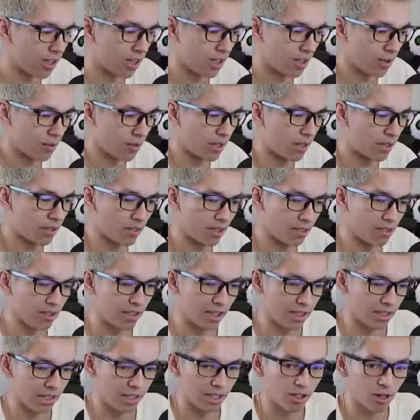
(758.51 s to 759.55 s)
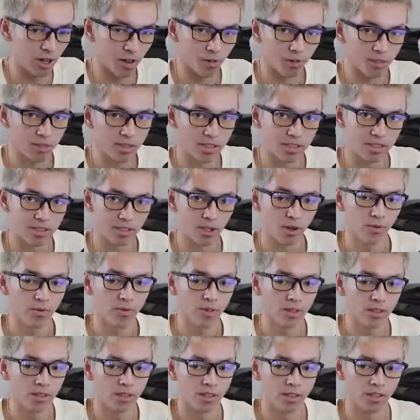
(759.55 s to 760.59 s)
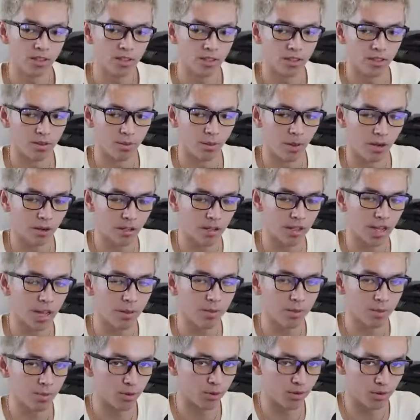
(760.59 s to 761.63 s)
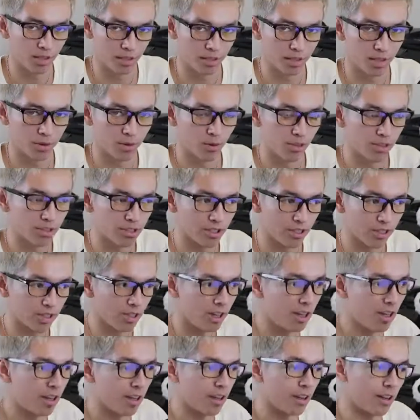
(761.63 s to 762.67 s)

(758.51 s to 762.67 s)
like, I mean, like e-commerce itself, the market cap is supposed to like double this year.